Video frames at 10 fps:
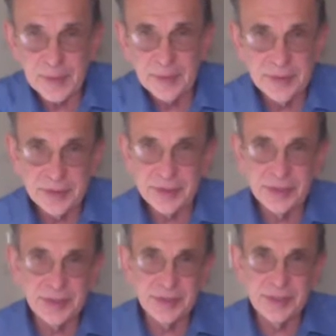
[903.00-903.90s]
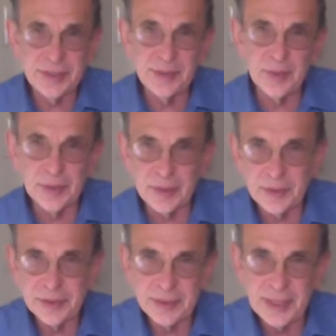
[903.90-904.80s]
similar
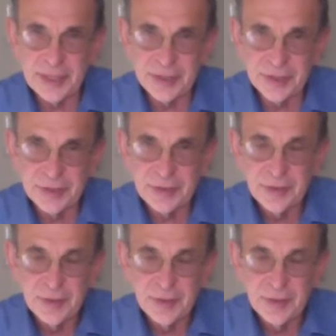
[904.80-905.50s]
stages,